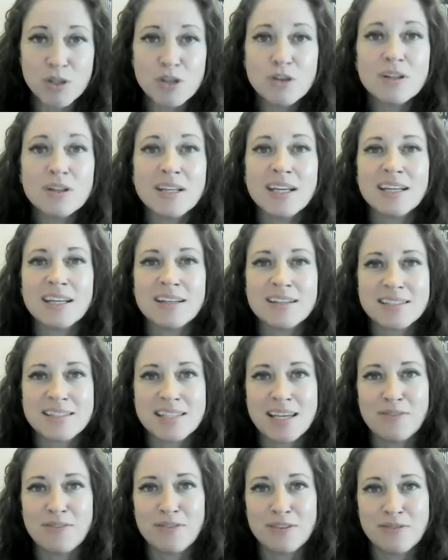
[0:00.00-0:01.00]
the beauty and
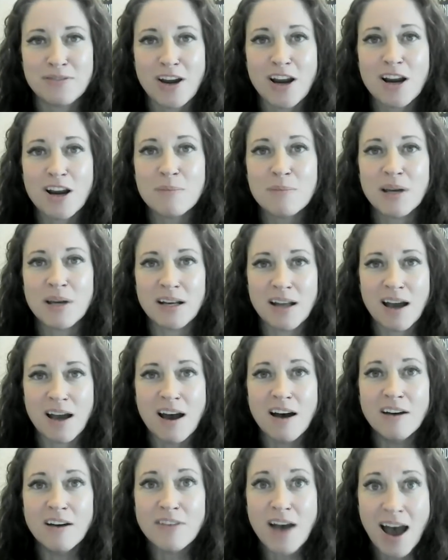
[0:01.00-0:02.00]
a safe
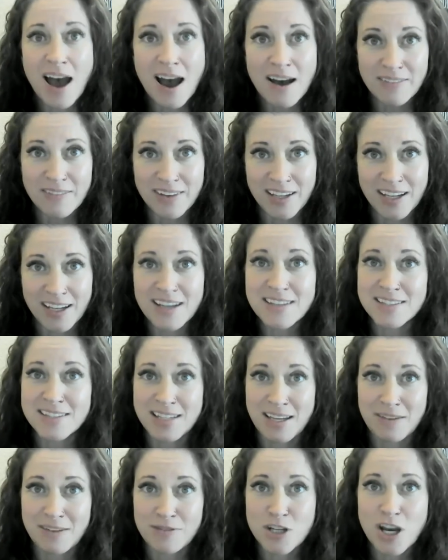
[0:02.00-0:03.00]
environment of having
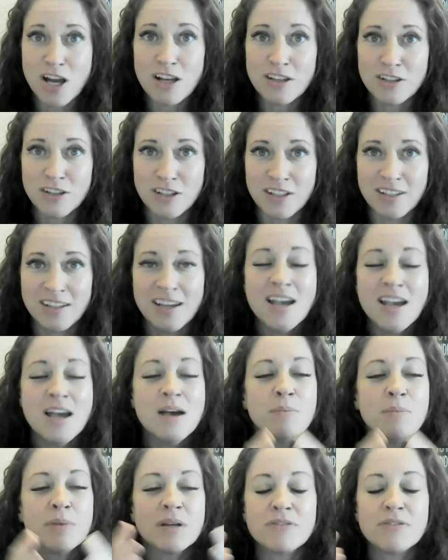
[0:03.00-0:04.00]
a safe childhood.
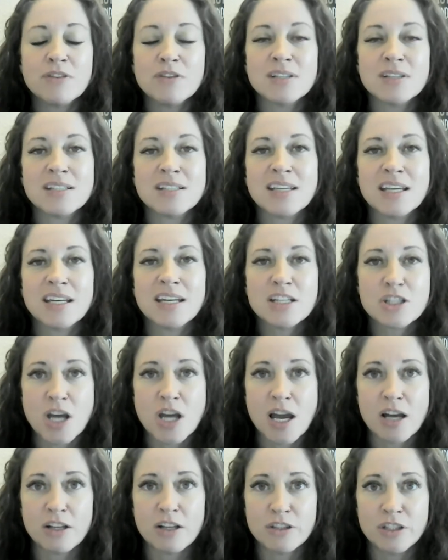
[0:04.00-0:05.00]
But if you didn't get
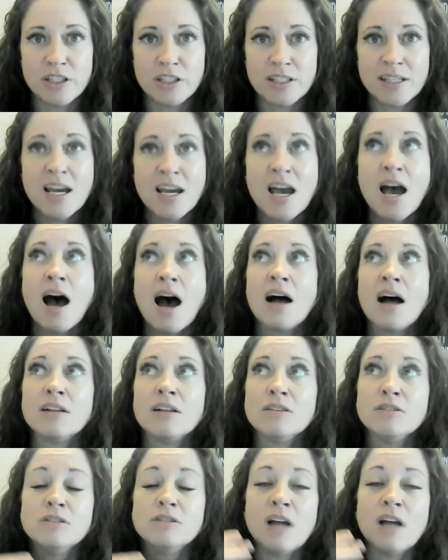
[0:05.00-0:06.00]
a childhood,
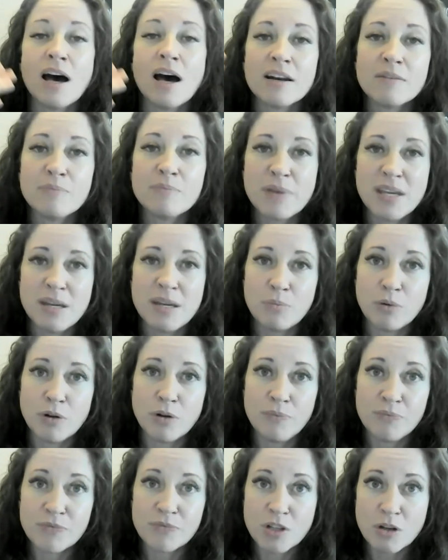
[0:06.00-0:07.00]
a lot of
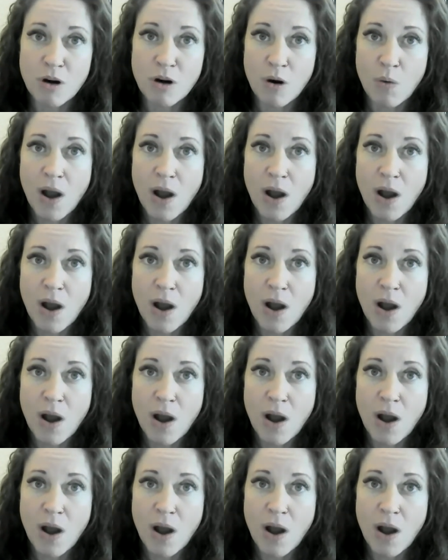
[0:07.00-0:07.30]
people